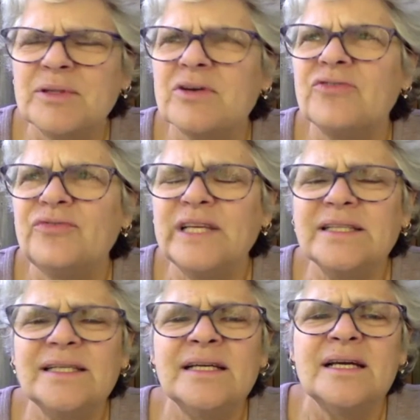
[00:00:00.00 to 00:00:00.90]
are
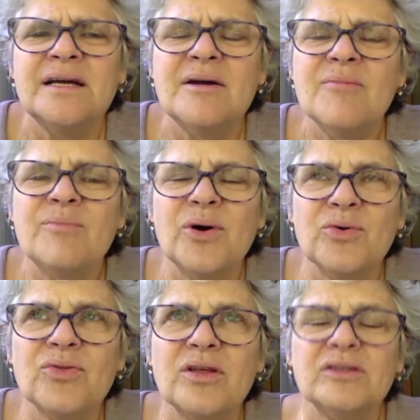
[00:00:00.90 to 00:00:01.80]
feeling
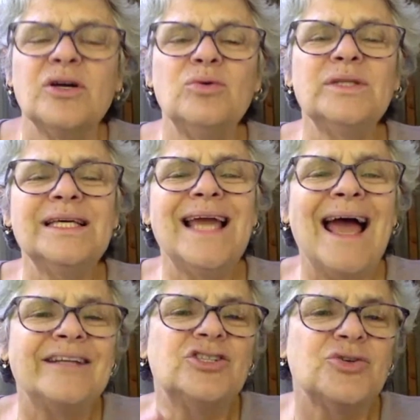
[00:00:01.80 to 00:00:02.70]
both lonely
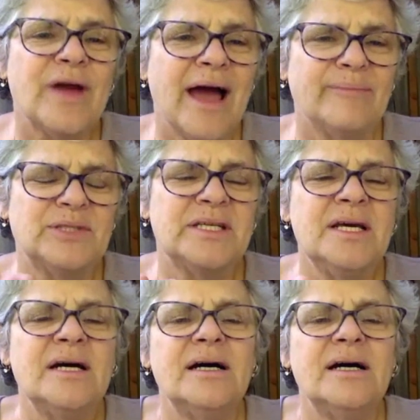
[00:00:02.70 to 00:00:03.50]
and trapped.